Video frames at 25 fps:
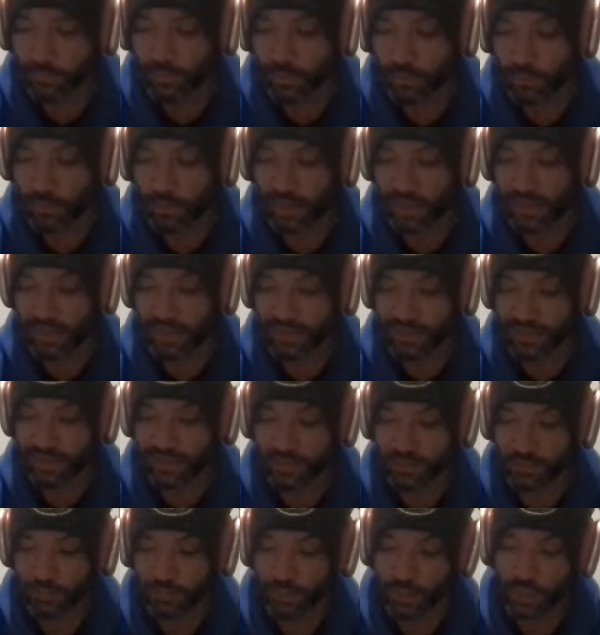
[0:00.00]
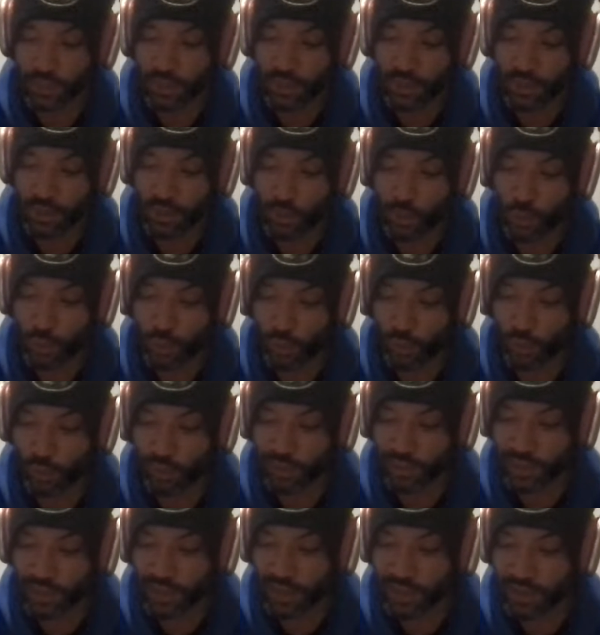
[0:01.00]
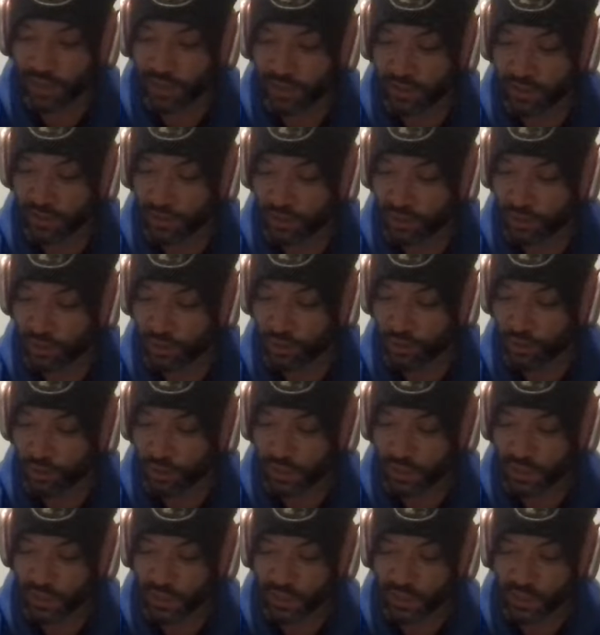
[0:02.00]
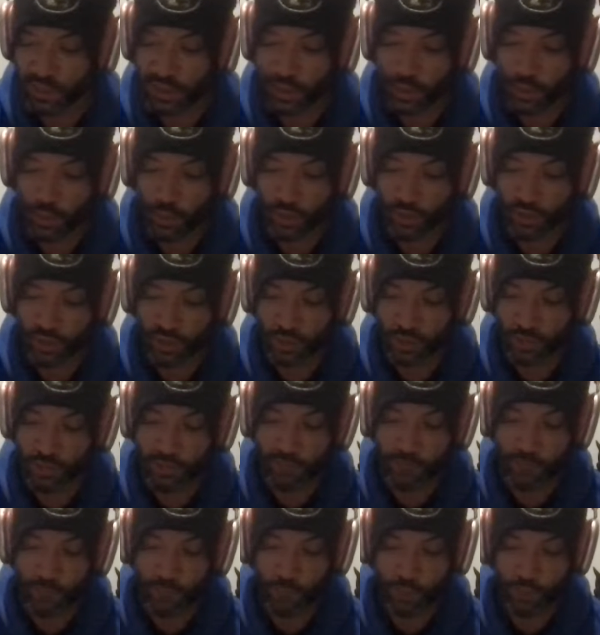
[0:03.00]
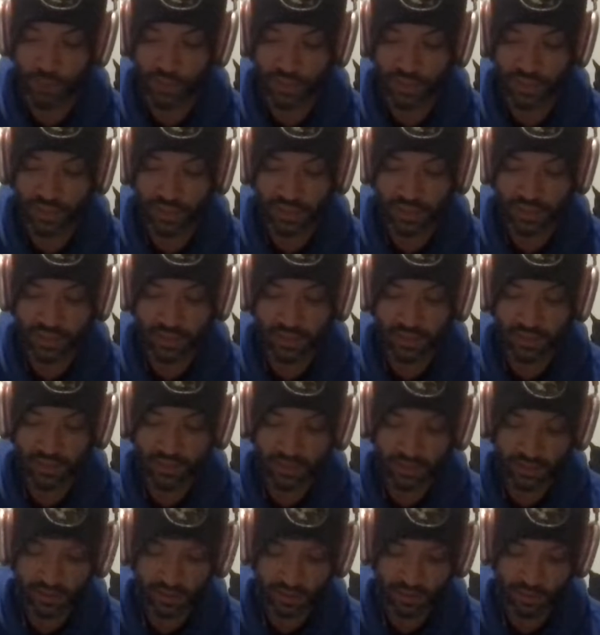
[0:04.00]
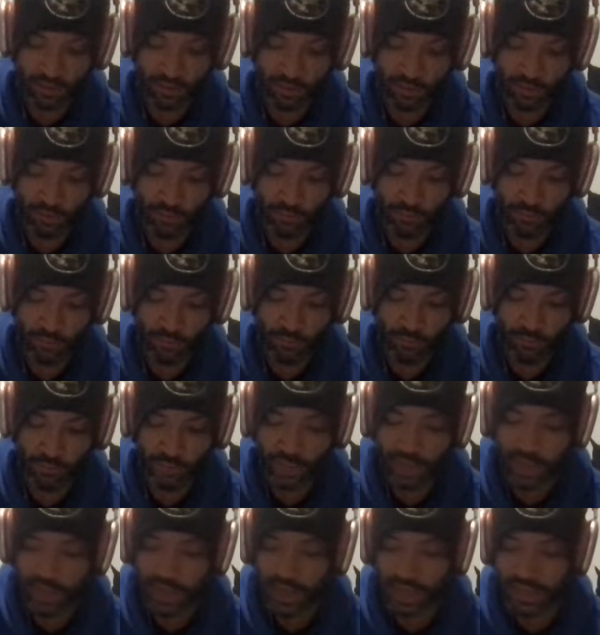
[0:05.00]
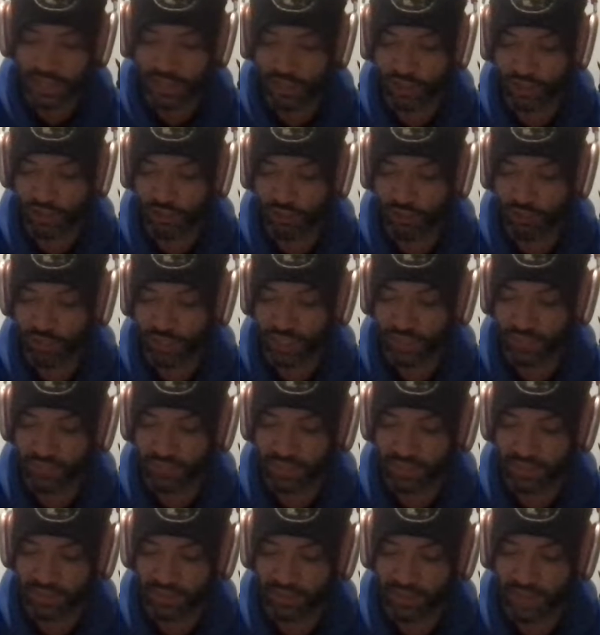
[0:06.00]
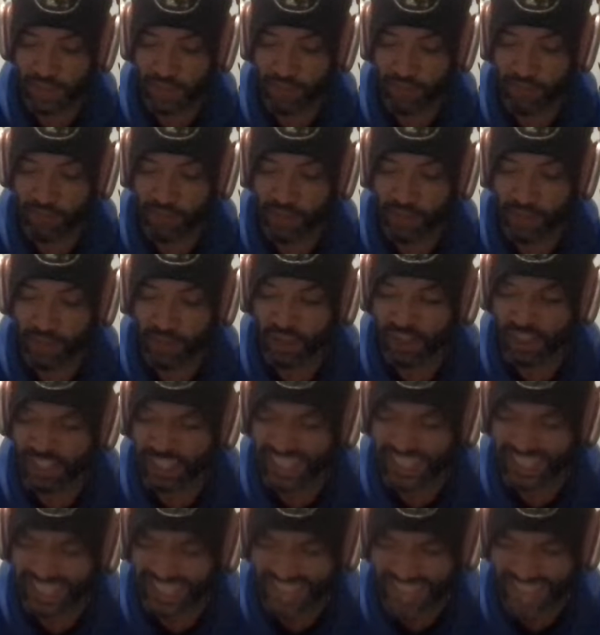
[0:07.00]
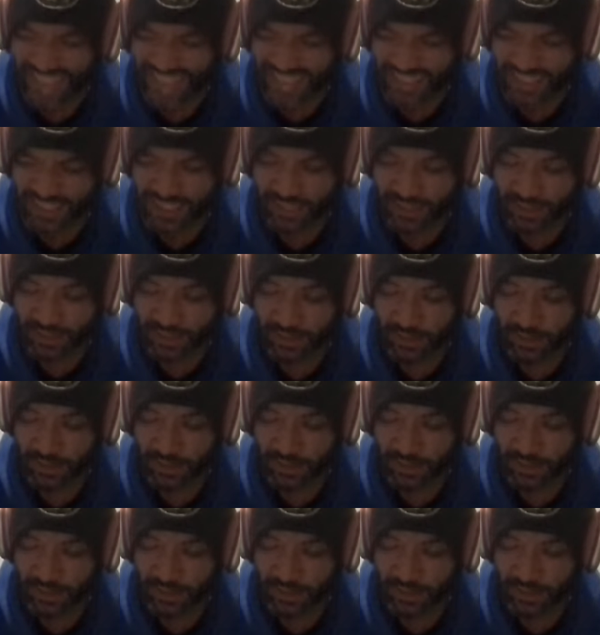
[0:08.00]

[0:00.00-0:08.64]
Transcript: My team, the one with the honest QB, was up 14-0. I screamed at the top of my lungs, "Yes!"